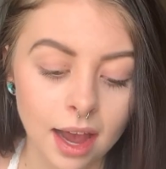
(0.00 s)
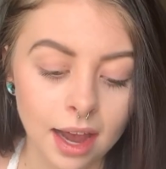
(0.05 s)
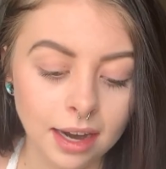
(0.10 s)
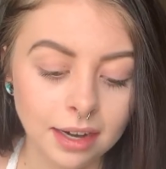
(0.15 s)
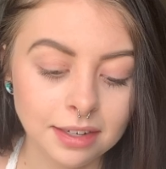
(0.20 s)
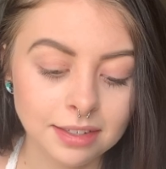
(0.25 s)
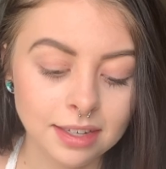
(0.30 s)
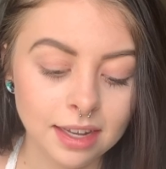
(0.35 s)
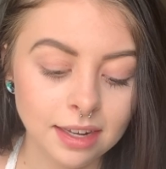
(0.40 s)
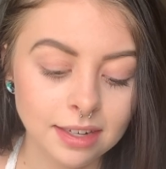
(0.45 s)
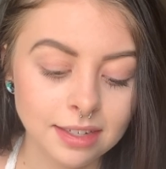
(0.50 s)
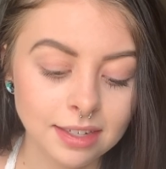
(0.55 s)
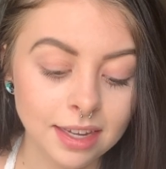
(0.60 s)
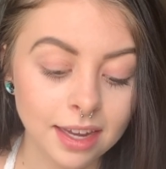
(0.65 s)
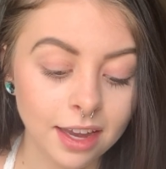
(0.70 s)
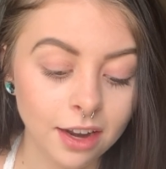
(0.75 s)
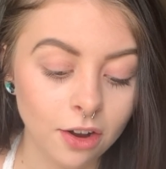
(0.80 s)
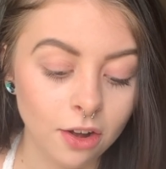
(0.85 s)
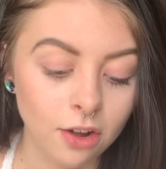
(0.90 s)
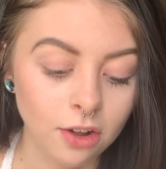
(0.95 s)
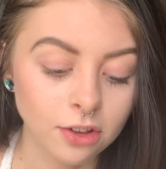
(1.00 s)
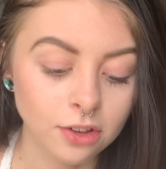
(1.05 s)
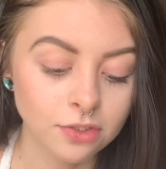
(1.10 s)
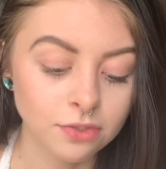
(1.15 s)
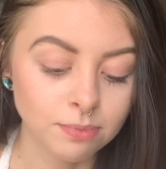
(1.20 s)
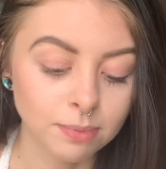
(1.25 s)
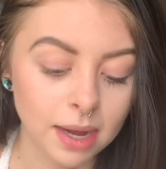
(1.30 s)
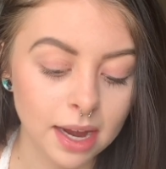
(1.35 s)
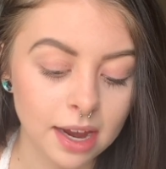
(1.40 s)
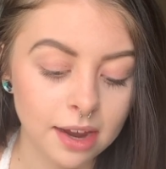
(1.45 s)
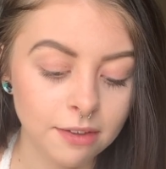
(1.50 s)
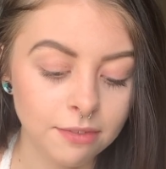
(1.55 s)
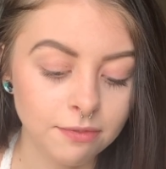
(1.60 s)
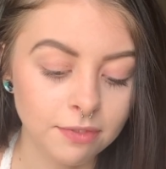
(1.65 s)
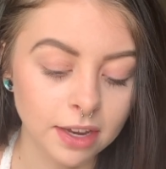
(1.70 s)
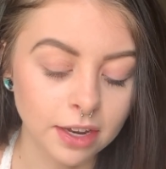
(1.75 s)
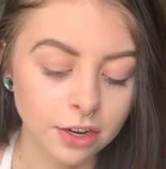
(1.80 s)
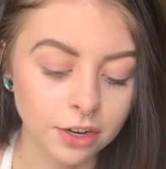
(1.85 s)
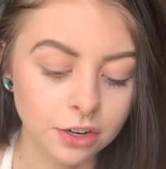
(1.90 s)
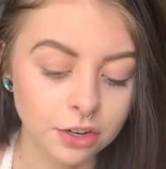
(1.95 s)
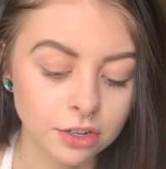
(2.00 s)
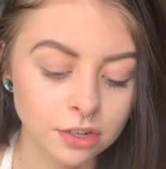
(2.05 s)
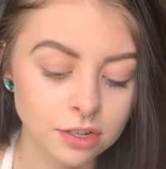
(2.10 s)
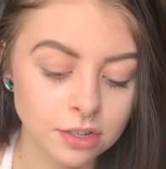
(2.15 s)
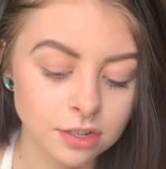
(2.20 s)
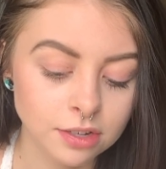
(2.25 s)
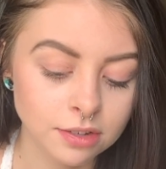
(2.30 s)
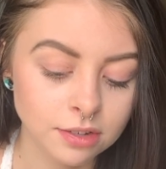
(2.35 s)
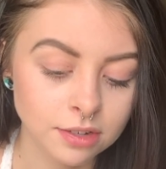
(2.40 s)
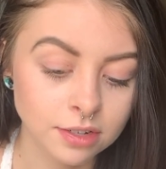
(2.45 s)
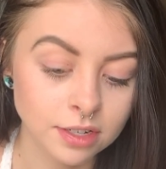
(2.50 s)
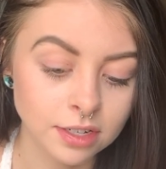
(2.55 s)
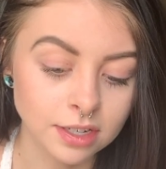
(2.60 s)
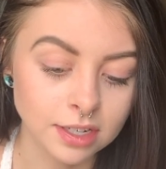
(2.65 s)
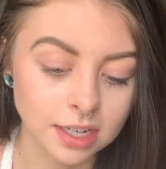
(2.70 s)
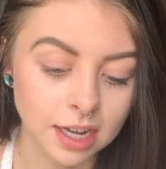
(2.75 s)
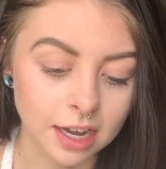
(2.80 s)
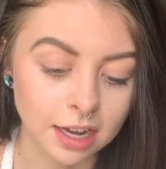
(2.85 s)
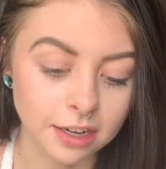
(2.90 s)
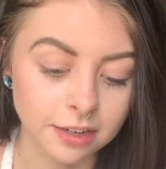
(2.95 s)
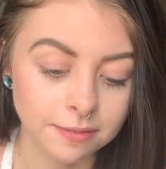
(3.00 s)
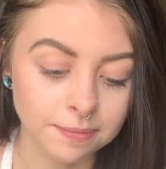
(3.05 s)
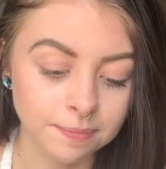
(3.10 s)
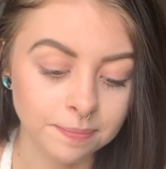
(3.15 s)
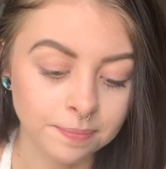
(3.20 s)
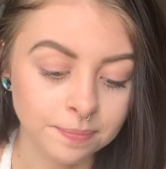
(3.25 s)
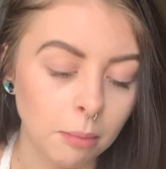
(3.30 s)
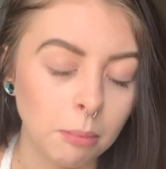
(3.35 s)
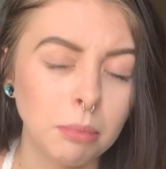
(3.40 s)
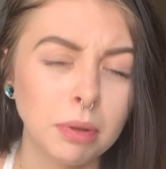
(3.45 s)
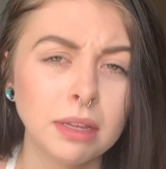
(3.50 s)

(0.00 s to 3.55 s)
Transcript: I decided to get all of my fingers done.